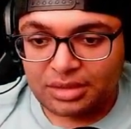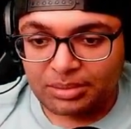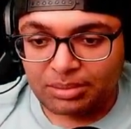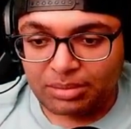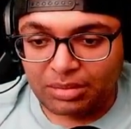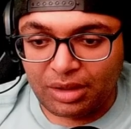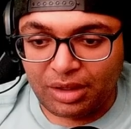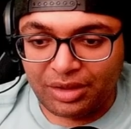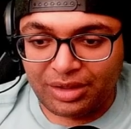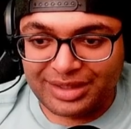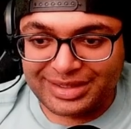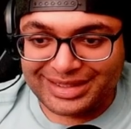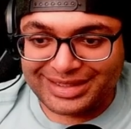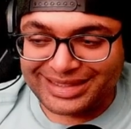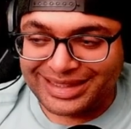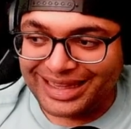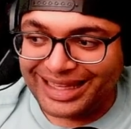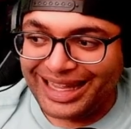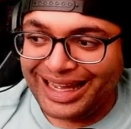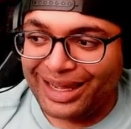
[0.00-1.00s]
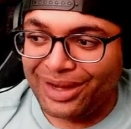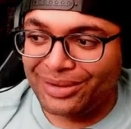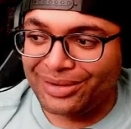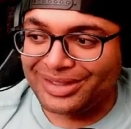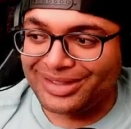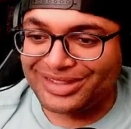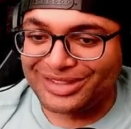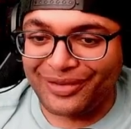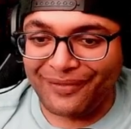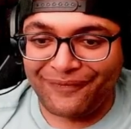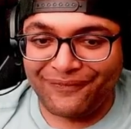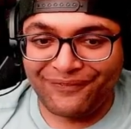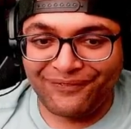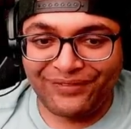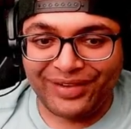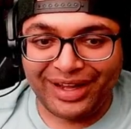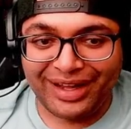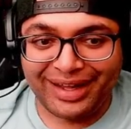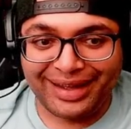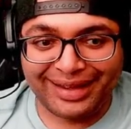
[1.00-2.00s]
Bro, this is loud as
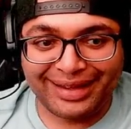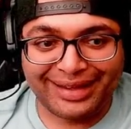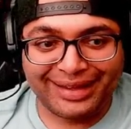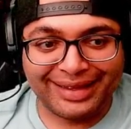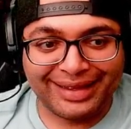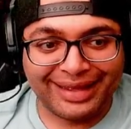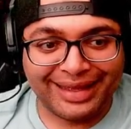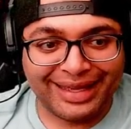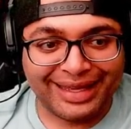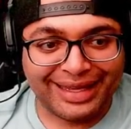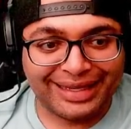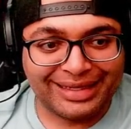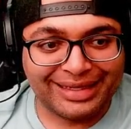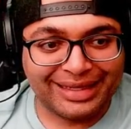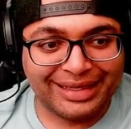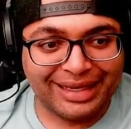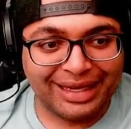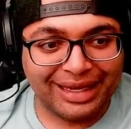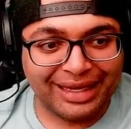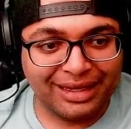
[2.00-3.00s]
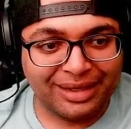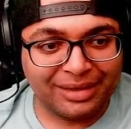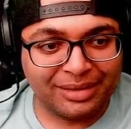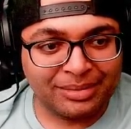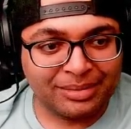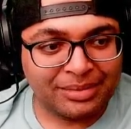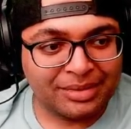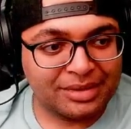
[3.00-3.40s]
fuck. God damn.